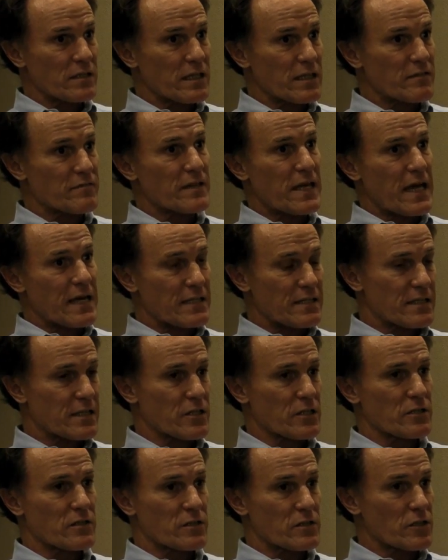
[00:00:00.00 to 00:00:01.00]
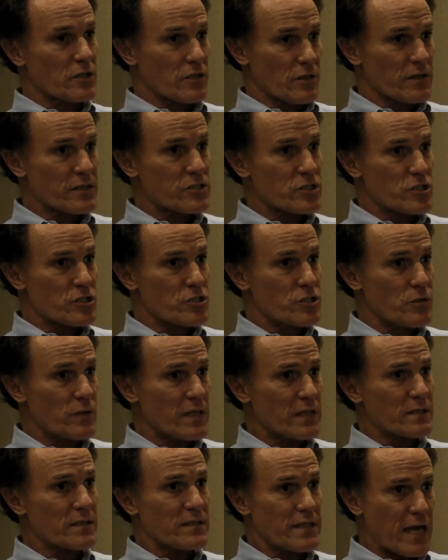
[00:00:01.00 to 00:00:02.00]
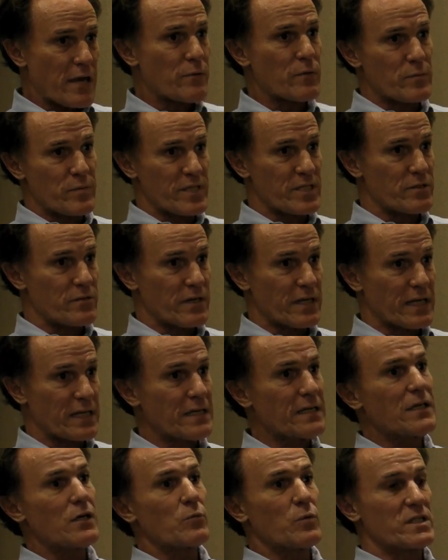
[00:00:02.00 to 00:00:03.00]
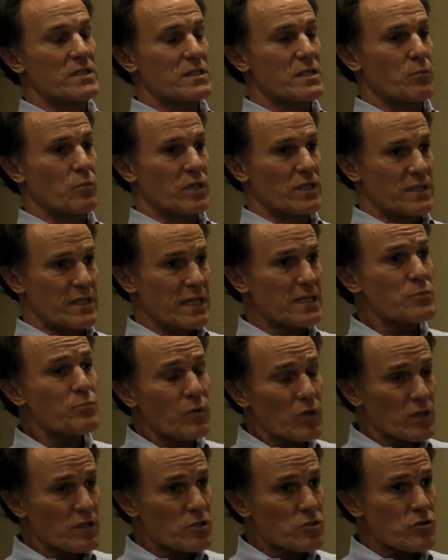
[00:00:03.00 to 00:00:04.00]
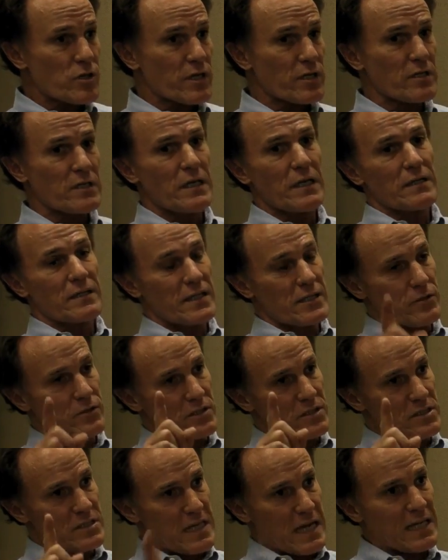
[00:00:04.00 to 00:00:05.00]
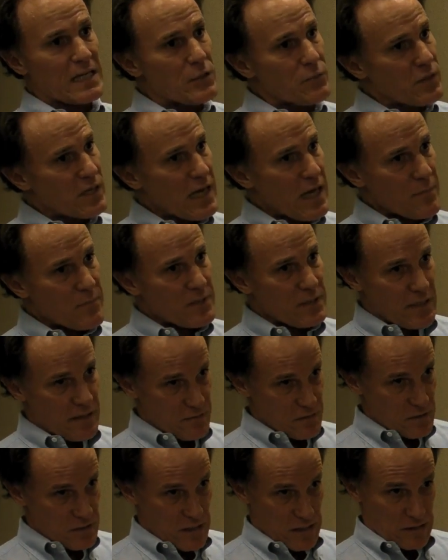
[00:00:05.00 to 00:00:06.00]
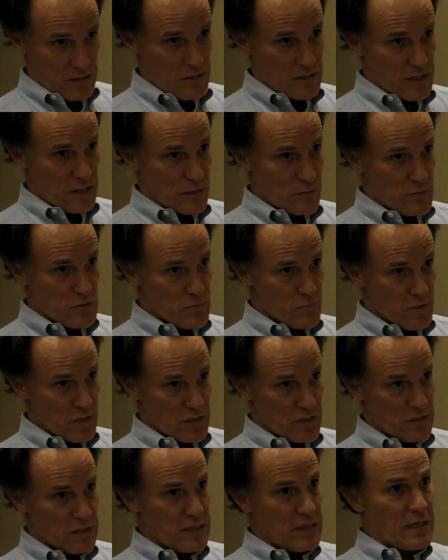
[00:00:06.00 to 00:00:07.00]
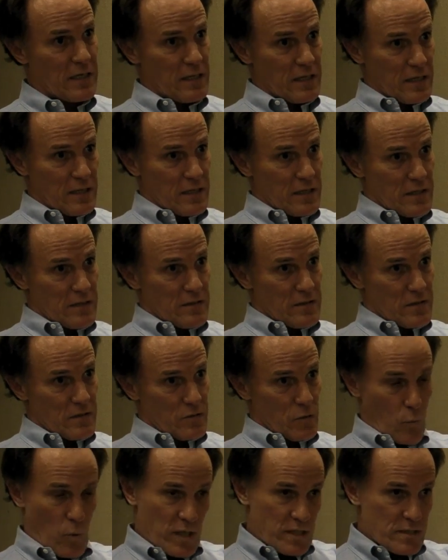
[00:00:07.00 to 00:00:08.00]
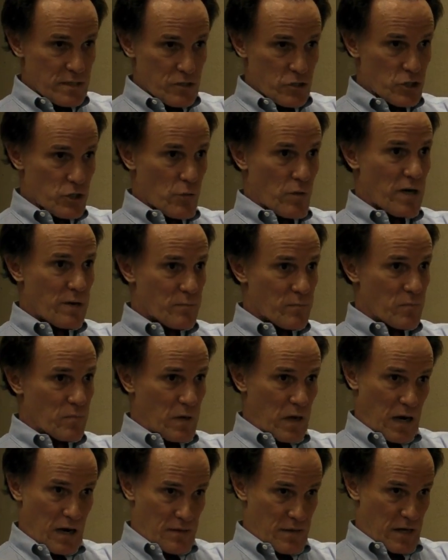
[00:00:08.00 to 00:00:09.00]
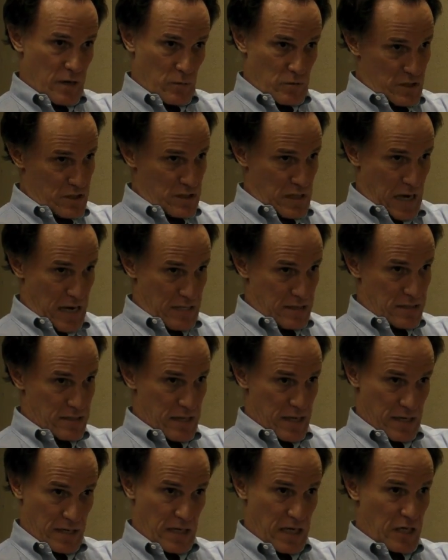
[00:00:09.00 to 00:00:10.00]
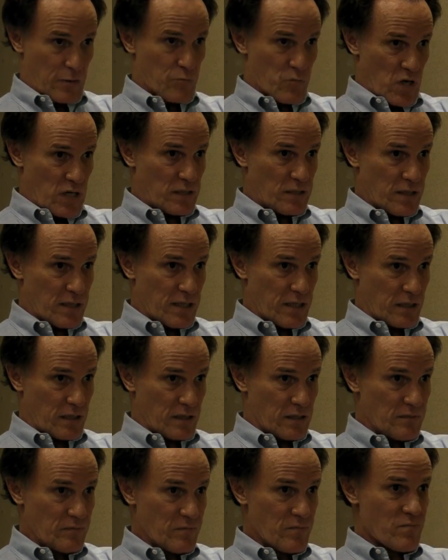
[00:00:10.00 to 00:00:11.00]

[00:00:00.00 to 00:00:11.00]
And if they had the courage to do it, they would be doing it. When someone does pull the trigger, they do exactly what happened after Dr. Tiller was murdered. The ones that show up are there with signs saying, God brought the killer.